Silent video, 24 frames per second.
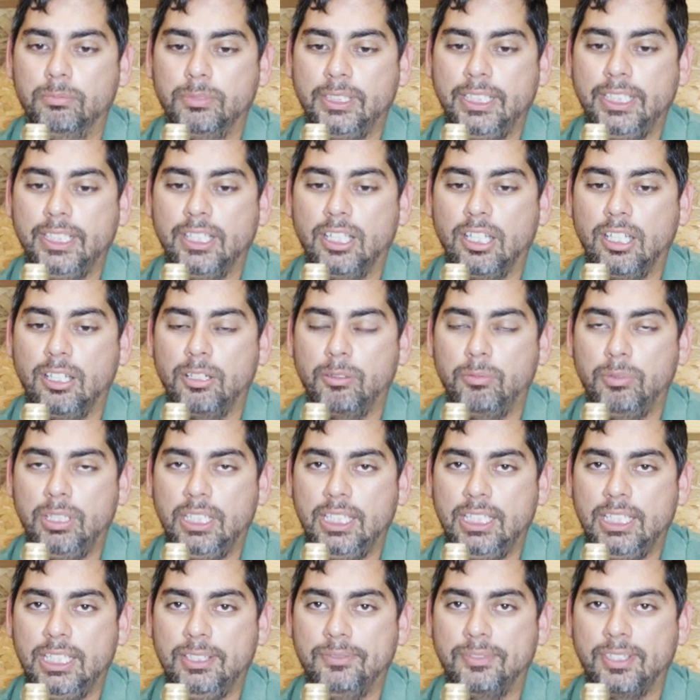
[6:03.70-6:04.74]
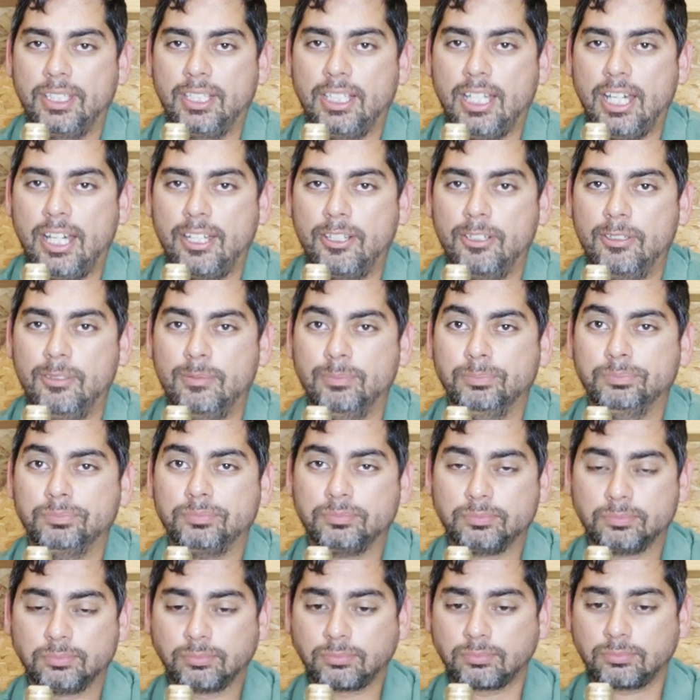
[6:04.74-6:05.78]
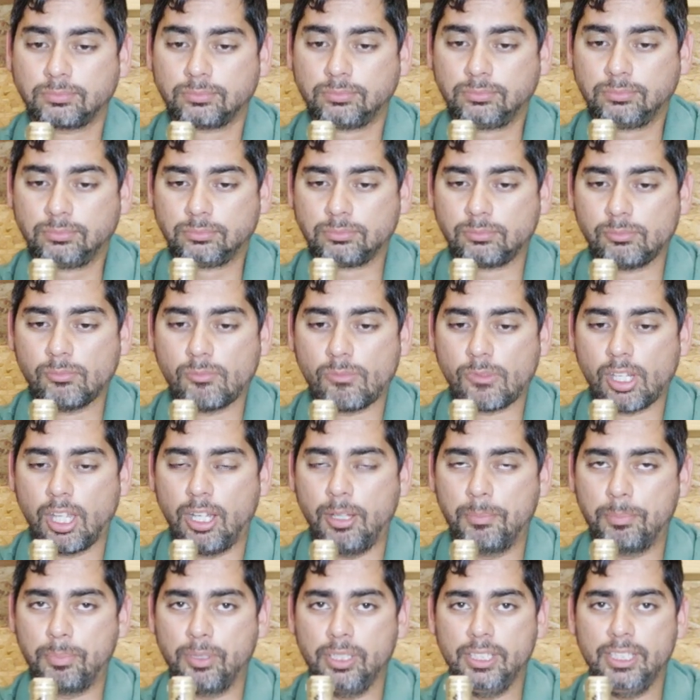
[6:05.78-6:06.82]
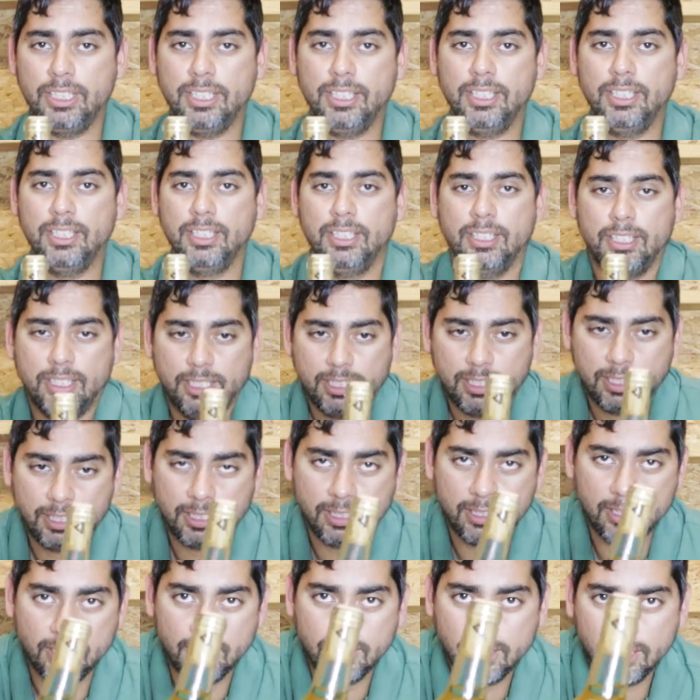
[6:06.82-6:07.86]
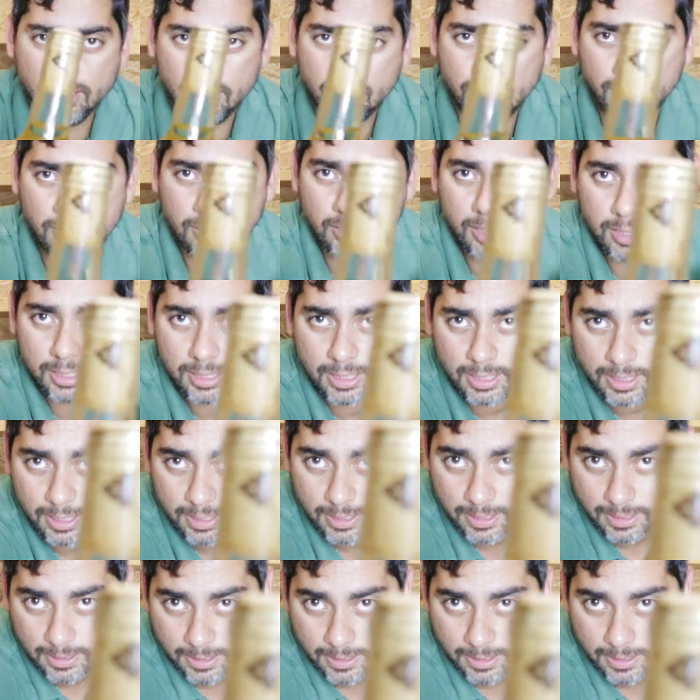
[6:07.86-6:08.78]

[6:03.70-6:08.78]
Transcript: Here we even got them printed on.